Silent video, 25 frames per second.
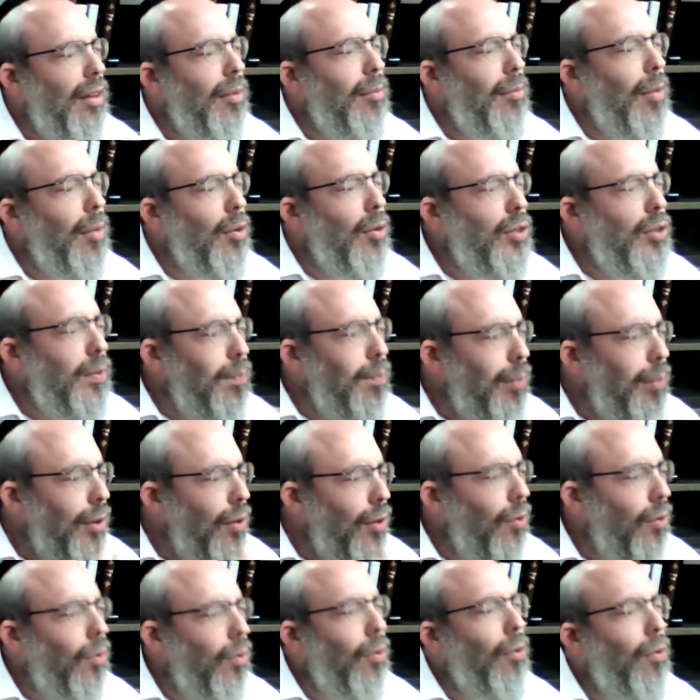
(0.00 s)
most
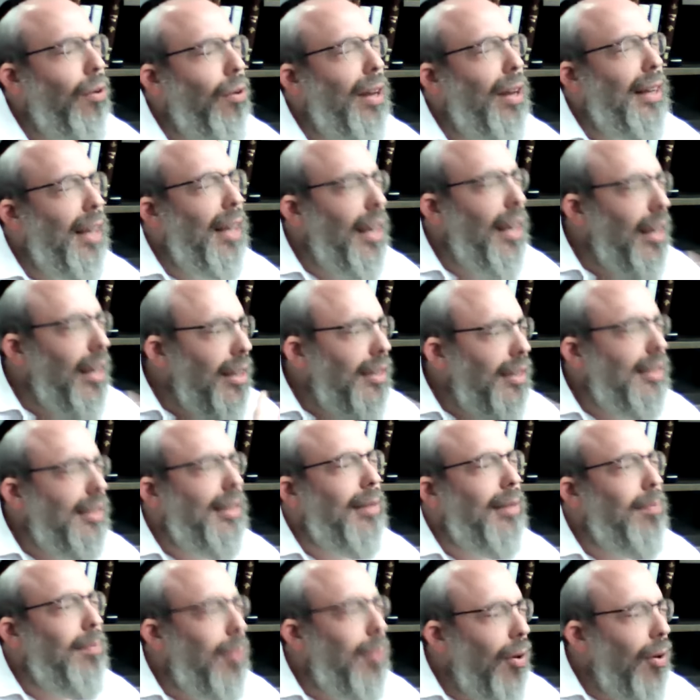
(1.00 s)
pure and
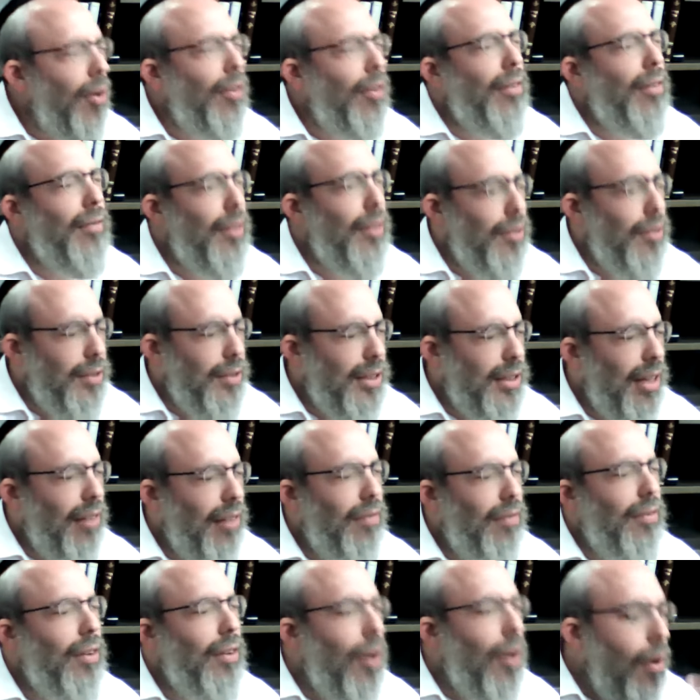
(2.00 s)
innocent part of
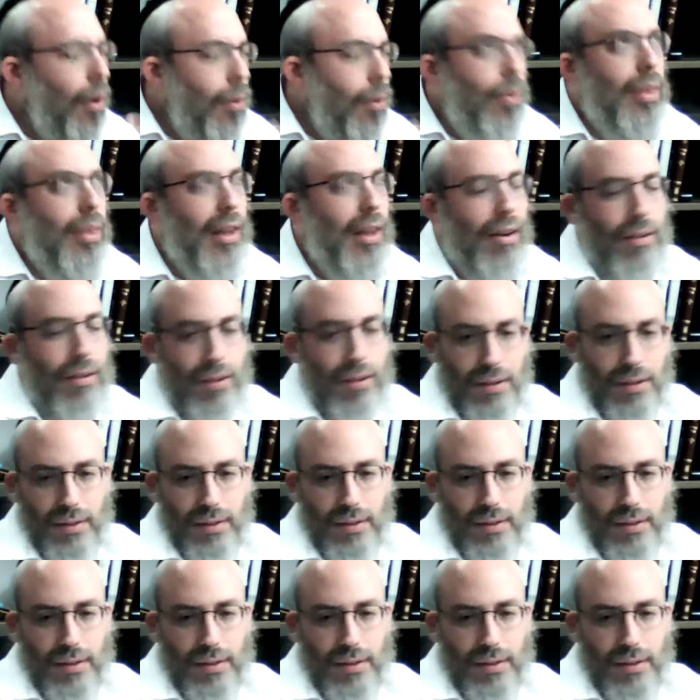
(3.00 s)
yourself? Go there.